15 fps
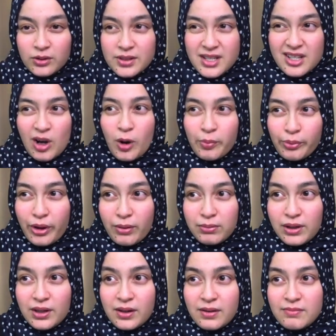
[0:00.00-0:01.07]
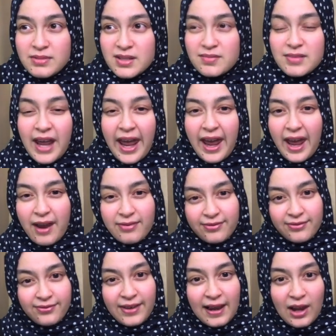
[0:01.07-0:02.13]
scalp problems and hair
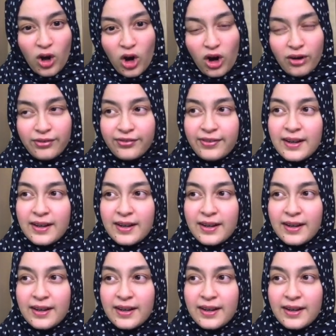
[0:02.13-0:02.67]
fell off